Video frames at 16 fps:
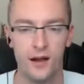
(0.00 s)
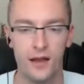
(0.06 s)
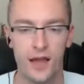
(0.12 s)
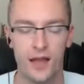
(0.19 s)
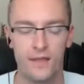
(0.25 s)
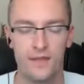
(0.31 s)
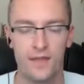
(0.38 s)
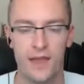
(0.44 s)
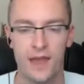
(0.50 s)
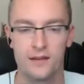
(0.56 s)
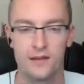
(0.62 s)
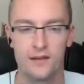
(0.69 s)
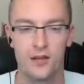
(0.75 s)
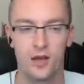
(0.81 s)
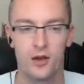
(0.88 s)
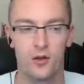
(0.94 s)
And then,
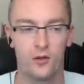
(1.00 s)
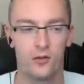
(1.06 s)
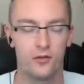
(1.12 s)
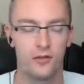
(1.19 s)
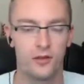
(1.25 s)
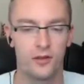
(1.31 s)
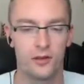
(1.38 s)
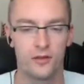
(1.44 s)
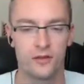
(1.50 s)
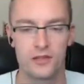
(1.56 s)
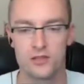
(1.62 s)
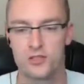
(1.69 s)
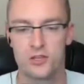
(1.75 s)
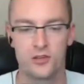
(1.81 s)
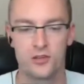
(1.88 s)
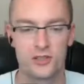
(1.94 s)
the
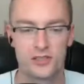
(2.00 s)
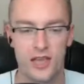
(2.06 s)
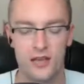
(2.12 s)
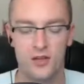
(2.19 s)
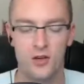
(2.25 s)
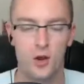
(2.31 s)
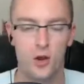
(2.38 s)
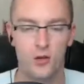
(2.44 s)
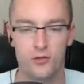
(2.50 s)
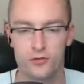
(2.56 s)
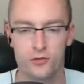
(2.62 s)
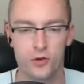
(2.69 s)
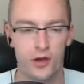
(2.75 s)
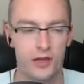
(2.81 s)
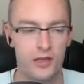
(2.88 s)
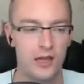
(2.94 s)
insurance hadn't gone
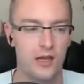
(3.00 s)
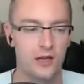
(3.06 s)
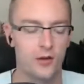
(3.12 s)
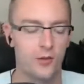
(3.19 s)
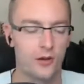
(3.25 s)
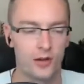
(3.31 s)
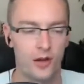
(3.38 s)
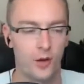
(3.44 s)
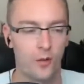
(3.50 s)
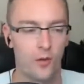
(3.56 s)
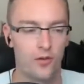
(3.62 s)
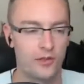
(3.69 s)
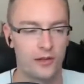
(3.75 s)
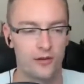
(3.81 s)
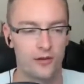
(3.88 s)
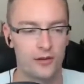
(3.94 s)
through on it yet, or when, one
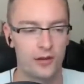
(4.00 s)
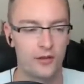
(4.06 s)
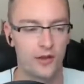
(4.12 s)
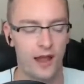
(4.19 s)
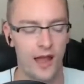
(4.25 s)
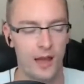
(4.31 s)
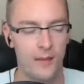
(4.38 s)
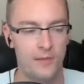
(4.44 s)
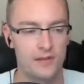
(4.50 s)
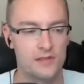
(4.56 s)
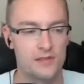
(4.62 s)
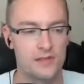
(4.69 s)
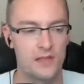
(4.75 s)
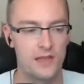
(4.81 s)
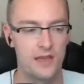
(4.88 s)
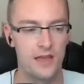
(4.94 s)
thing or another
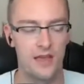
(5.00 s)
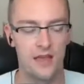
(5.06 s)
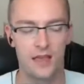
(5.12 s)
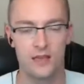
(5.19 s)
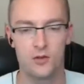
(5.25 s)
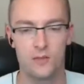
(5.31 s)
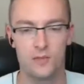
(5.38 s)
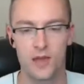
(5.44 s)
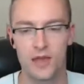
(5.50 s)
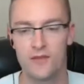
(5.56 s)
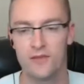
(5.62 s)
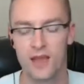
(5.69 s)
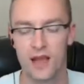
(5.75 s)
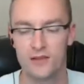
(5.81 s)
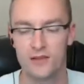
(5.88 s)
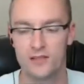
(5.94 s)
happens, and you would pay for
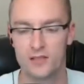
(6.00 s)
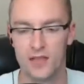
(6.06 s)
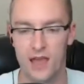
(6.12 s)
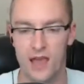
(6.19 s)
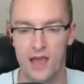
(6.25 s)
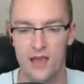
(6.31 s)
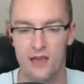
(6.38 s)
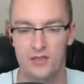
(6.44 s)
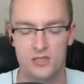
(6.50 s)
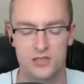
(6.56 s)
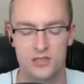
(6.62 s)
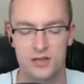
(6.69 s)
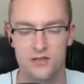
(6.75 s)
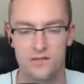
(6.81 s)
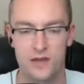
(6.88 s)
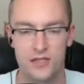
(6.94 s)
the house in cash as an
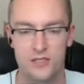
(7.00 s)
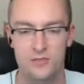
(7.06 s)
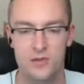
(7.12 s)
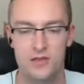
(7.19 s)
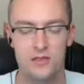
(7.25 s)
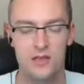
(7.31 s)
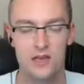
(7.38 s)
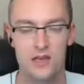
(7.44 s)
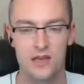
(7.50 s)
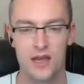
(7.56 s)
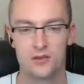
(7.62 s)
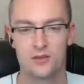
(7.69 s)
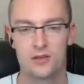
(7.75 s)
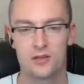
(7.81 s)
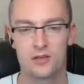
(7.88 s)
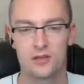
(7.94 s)
investment, and
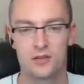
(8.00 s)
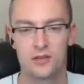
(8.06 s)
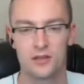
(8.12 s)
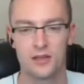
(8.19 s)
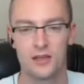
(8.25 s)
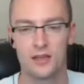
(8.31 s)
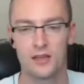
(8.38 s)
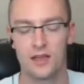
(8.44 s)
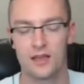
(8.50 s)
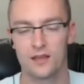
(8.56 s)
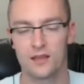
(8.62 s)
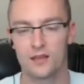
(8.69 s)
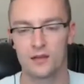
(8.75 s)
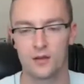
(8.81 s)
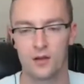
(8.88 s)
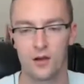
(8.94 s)
you're literally like
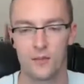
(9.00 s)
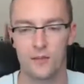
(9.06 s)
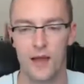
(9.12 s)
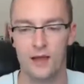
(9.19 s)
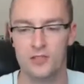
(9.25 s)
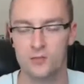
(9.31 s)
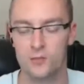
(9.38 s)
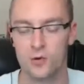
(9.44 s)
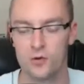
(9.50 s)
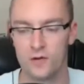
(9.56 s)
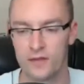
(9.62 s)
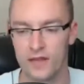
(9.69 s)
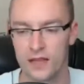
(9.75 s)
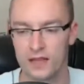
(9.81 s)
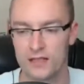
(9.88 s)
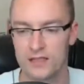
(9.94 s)
about to move in
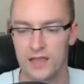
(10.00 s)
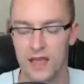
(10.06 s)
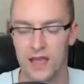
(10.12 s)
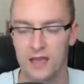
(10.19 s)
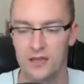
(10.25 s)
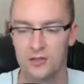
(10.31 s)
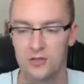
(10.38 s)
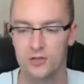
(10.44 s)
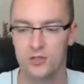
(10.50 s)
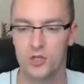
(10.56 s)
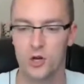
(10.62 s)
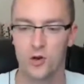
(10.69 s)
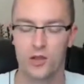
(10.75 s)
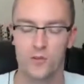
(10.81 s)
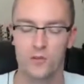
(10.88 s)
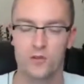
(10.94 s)
the next day, and you're
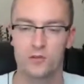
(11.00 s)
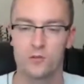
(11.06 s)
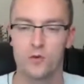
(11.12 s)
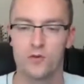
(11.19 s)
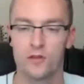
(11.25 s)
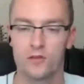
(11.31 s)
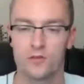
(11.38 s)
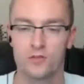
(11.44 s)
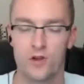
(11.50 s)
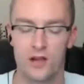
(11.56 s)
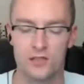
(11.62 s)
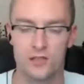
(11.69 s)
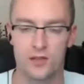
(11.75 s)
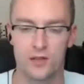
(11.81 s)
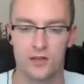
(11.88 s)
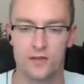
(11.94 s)
showing up with the moving
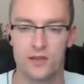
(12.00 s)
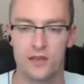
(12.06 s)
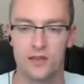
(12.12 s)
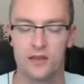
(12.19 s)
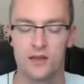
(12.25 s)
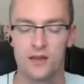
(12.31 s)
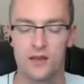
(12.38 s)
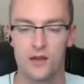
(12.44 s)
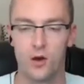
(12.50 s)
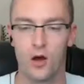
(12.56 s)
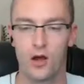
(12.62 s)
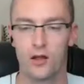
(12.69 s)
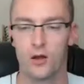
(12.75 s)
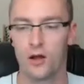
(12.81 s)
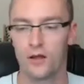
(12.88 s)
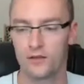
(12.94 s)
trucks and everything,
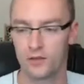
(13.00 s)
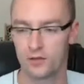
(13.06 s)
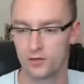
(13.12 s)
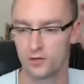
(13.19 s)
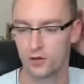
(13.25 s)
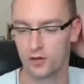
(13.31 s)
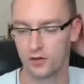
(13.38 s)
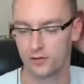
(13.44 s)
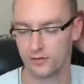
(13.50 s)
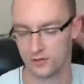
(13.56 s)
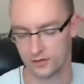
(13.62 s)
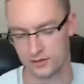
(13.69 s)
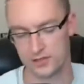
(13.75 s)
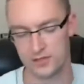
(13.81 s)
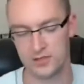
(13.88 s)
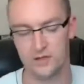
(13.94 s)
all
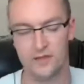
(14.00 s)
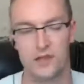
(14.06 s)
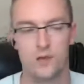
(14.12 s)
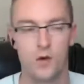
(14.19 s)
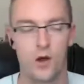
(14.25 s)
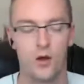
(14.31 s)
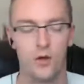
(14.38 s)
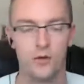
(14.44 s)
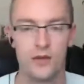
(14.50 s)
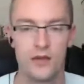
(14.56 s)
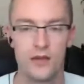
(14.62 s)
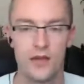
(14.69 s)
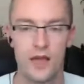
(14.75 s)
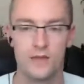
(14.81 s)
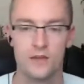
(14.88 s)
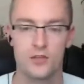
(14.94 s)
the stuff that you own,
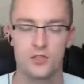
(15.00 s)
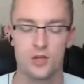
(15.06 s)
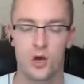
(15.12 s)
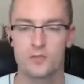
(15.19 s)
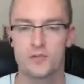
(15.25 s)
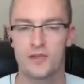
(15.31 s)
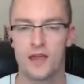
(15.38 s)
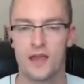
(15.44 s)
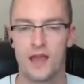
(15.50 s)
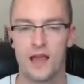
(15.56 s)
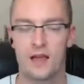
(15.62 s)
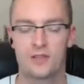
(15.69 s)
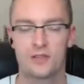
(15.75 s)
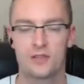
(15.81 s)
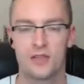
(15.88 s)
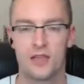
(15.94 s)
and then you show up to the
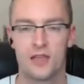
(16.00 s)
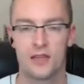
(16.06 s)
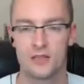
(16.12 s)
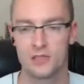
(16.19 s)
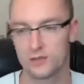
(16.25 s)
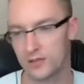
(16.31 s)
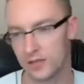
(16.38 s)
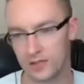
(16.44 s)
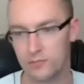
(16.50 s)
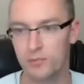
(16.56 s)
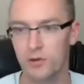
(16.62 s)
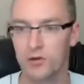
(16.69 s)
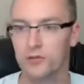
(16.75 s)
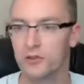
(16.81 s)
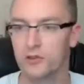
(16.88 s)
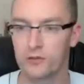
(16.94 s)
house and it's
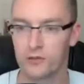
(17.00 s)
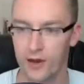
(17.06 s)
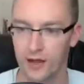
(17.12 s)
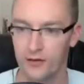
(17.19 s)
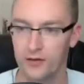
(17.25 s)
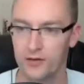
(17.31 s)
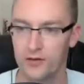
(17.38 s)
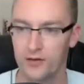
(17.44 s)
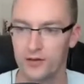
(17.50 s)
burnt to the ground.